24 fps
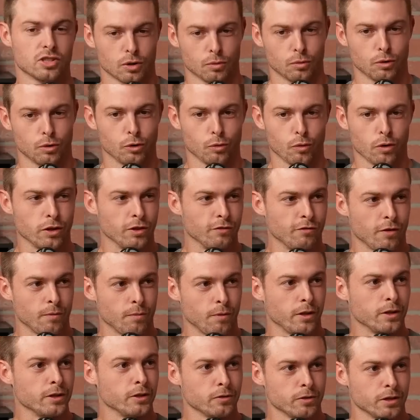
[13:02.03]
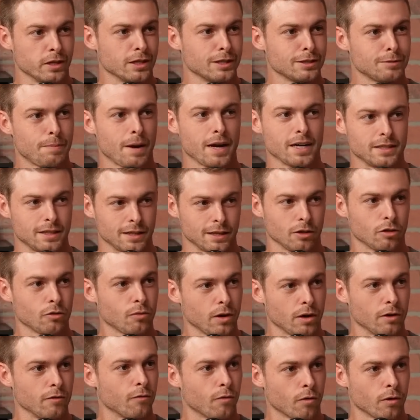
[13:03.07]
when you run the football. You're only expecting 3
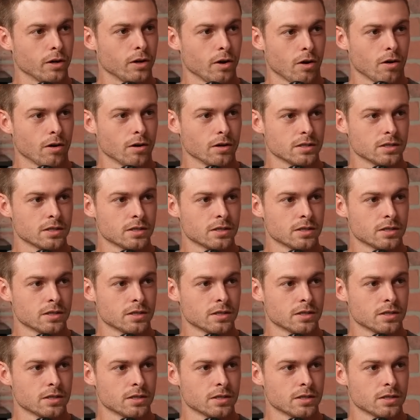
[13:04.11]
or 4 yards.